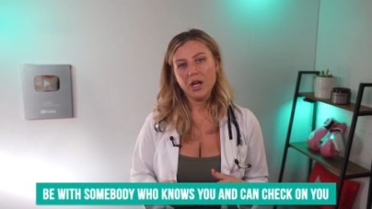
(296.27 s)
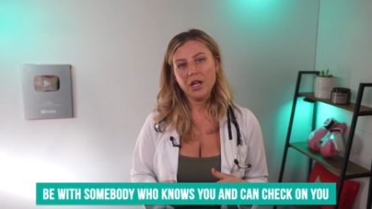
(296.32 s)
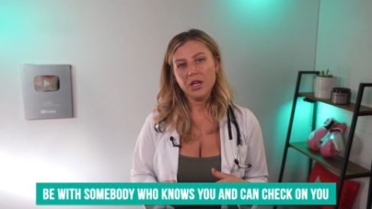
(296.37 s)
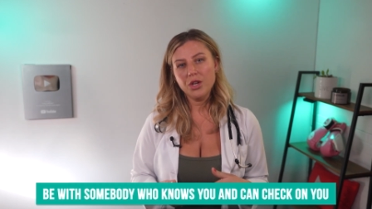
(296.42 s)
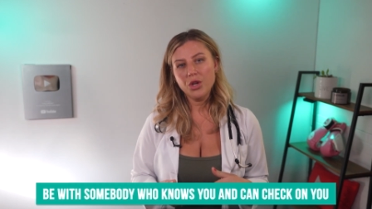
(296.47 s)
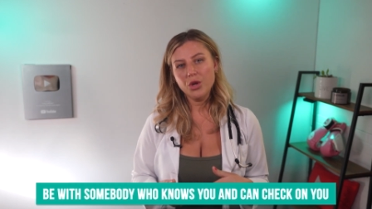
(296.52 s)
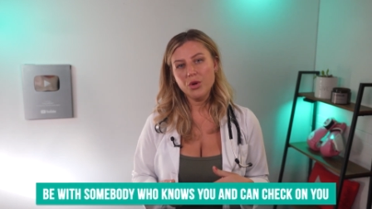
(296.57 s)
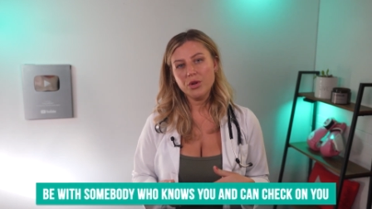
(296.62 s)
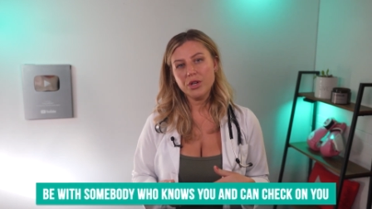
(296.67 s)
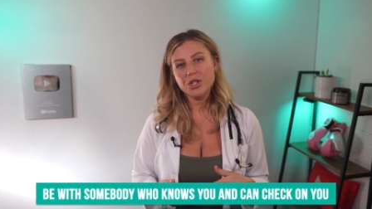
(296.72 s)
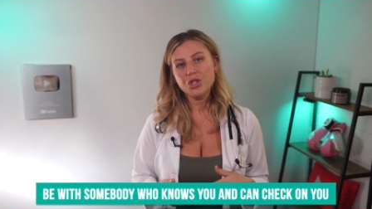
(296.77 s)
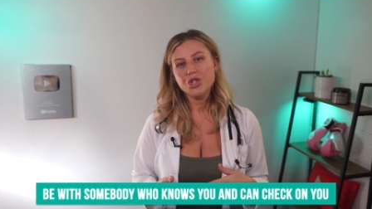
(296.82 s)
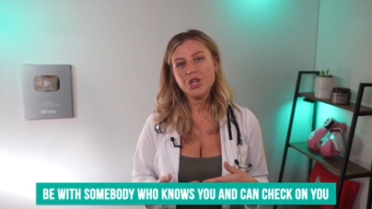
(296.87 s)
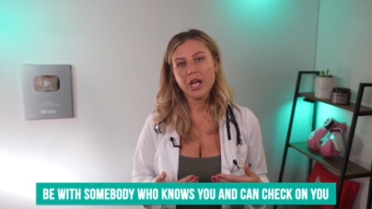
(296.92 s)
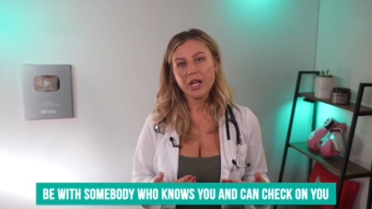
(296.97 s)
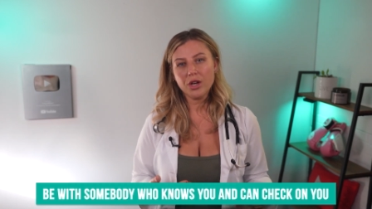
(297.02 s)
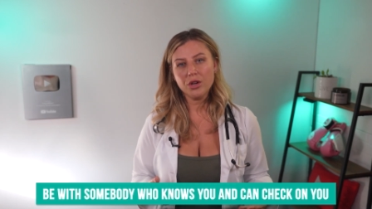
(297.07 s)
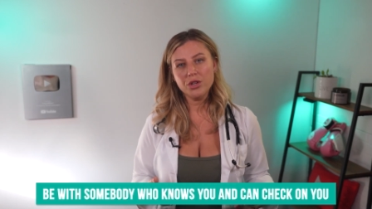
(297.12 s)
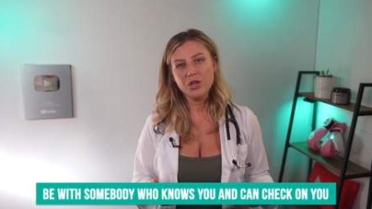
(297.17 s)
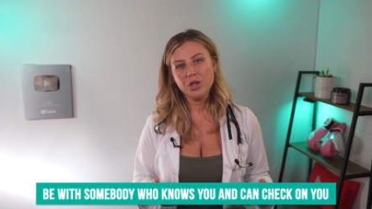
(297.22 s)
and who can
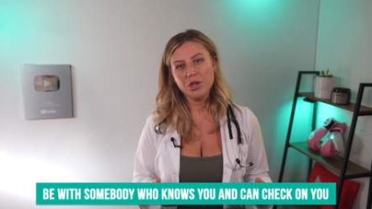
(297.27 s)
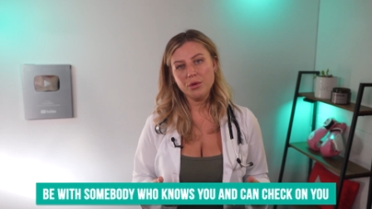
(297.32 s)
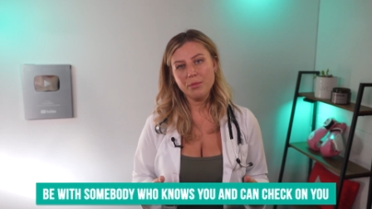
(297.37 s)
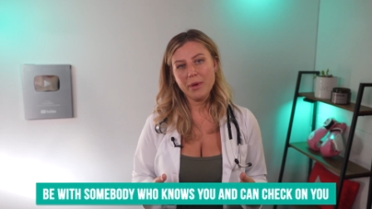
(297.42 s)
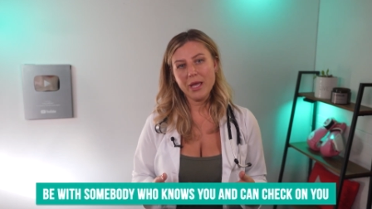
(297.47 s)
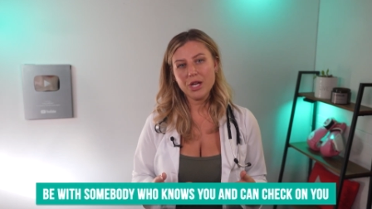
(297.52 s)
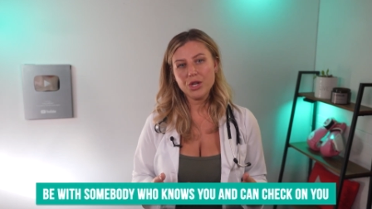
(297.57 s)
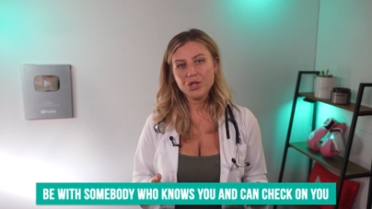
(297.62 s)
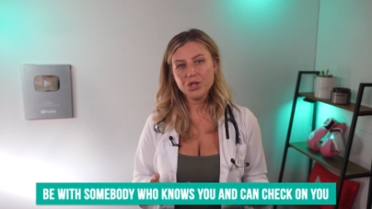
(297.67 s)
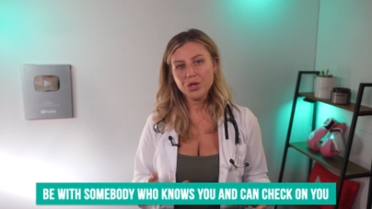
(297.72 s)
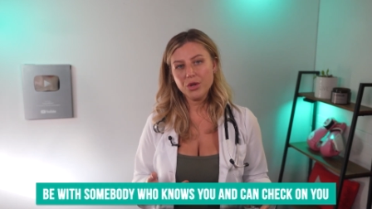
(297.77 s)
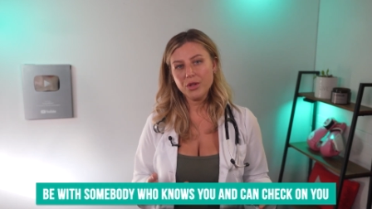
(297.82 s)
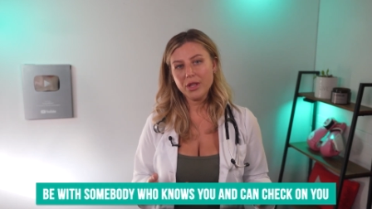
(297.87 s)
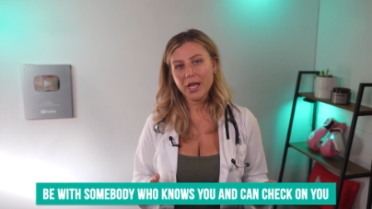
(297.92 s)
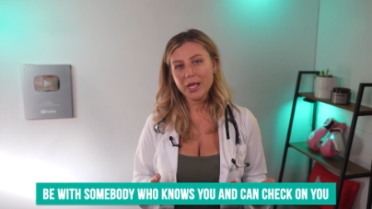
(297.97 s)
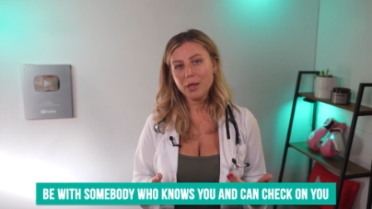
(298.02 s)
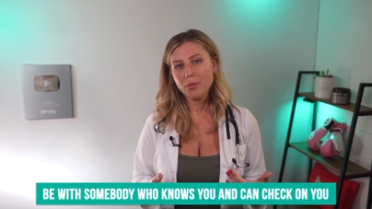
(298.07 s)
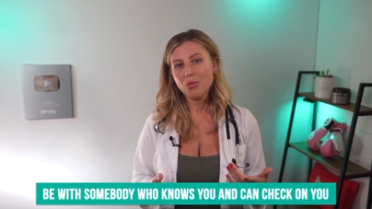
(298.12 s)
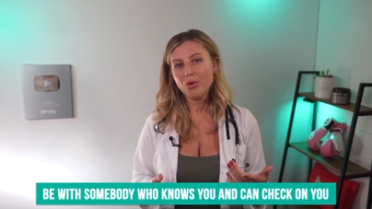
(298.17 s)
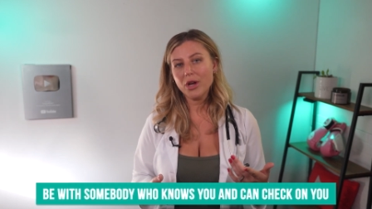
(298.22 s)
check on you to make sure
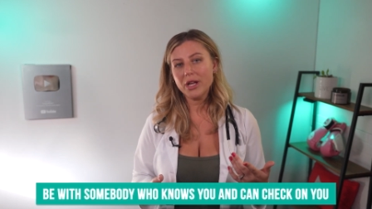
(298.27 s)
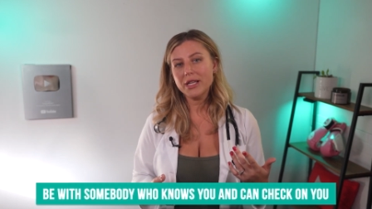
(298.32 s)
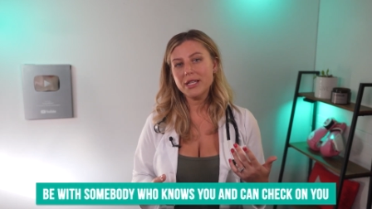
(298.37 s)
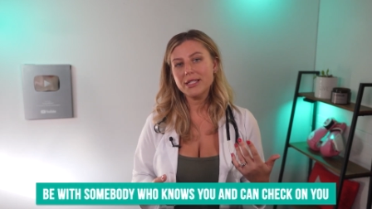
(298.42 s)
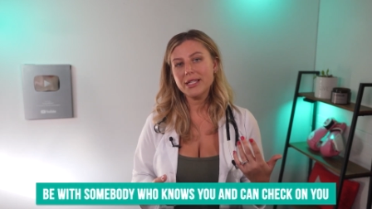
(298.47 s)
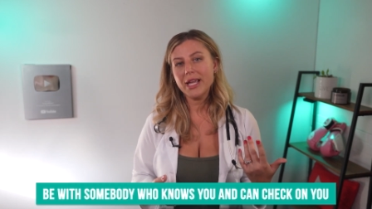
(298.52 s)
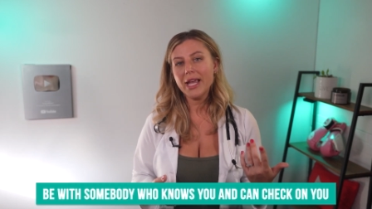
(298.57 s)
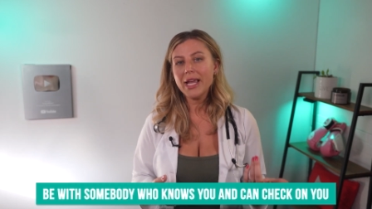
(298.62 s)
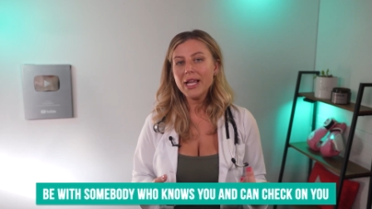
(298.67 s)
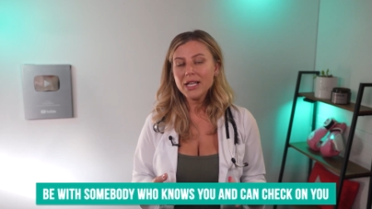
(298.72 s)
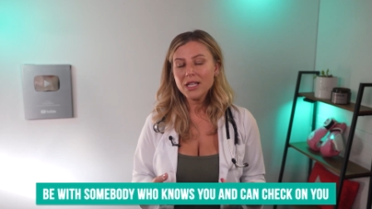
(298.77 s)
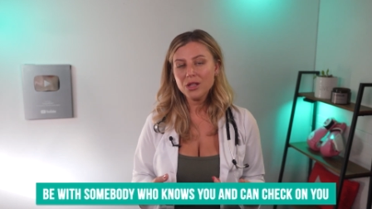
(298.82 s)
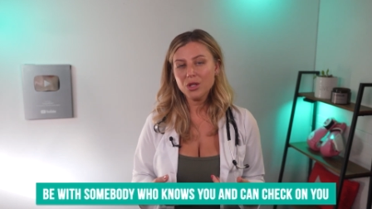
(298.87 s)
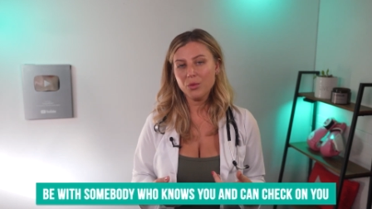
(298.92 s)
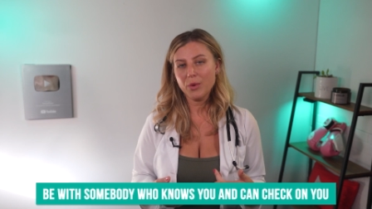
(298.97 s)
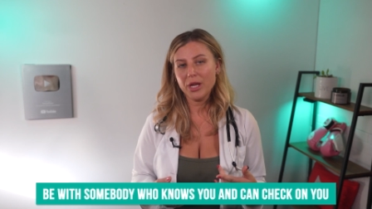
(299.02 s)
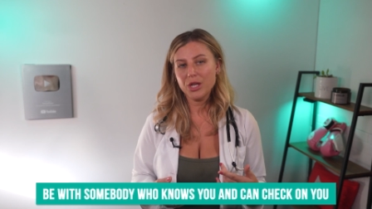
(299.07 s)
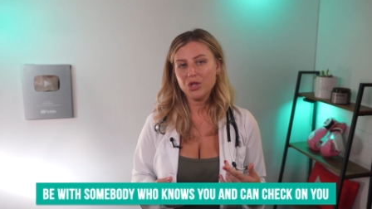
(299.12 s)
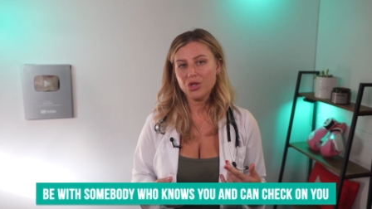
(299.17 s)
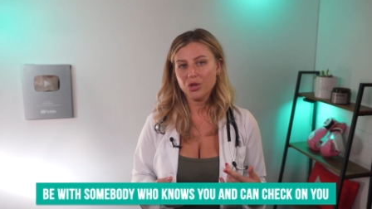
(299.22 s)
that your brain is healing
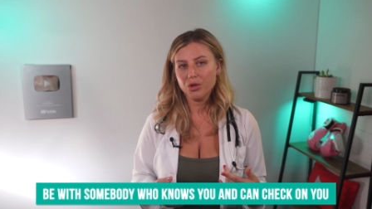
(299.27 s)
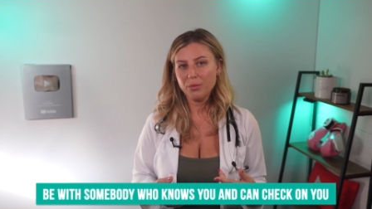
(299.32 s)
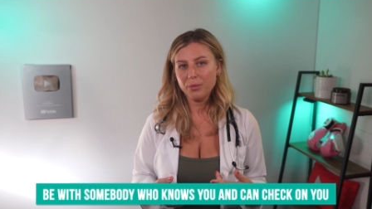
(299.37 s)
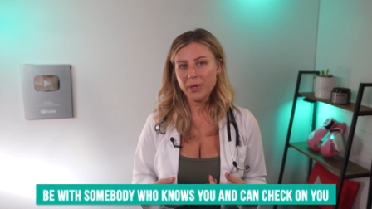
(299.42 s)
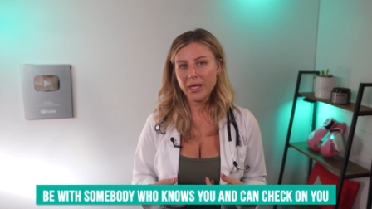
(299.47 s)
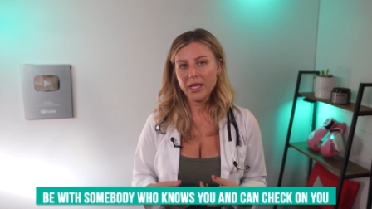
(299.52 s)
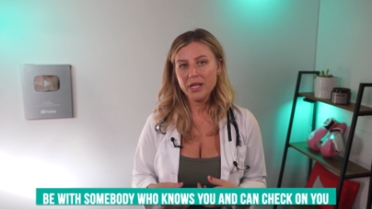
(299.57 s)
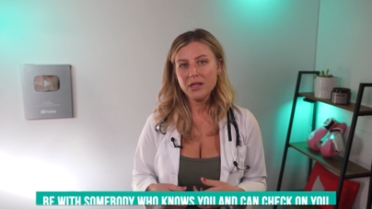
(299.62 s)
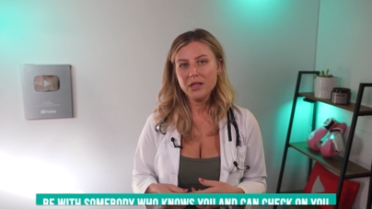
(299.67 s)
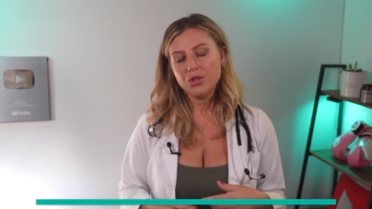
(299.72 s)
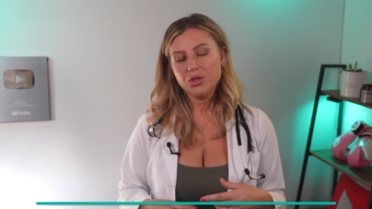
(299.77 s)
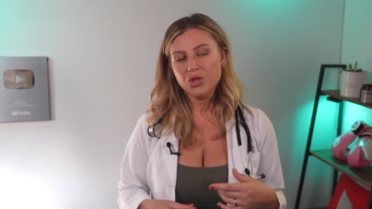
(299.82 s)
the way it should be.